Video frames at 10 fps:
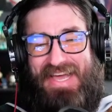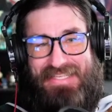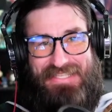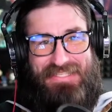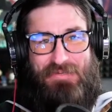
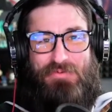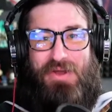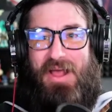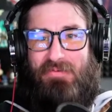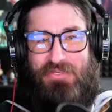
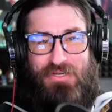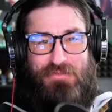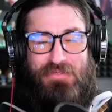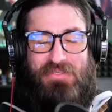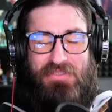Subscribe, share
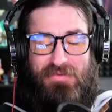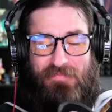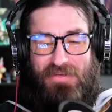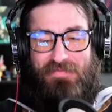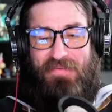us with some
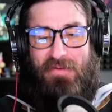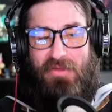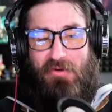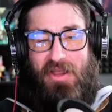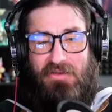friends and
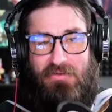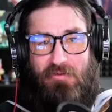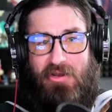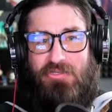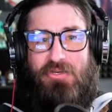family. Great
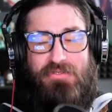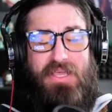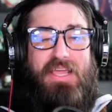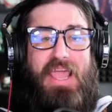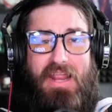shows
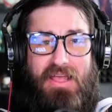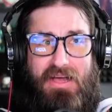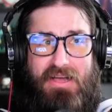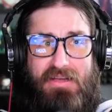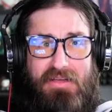like
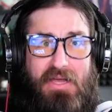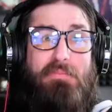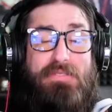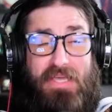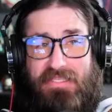
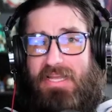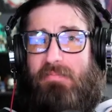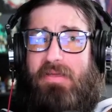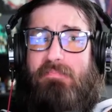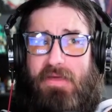besides
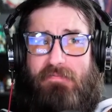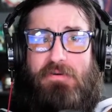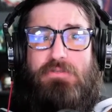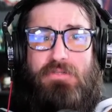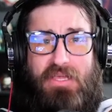
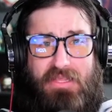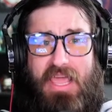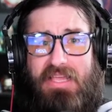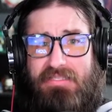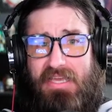Anime-Versal, like the
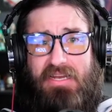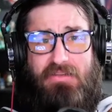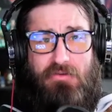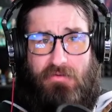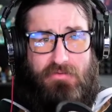Cantina
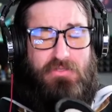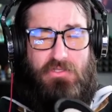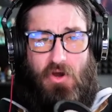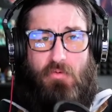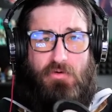doing
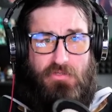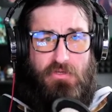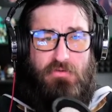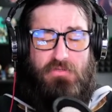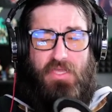Star Wars
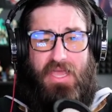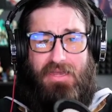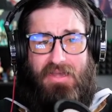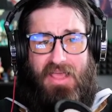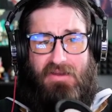news
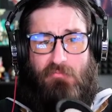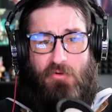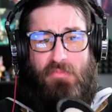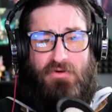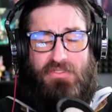and
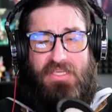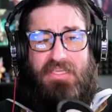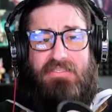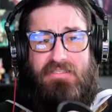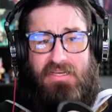rumors,
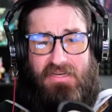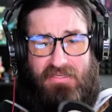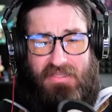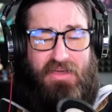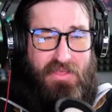leaks.
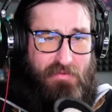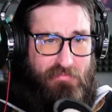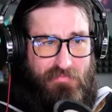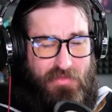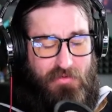Now that
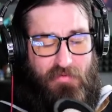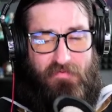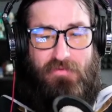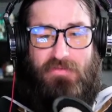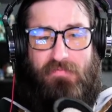the
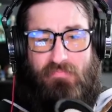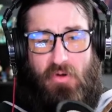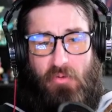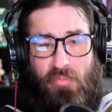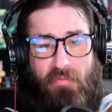reviews of
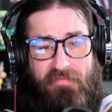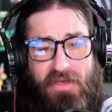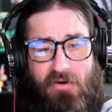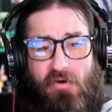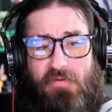Boba
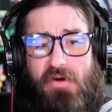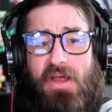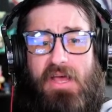Fett are over.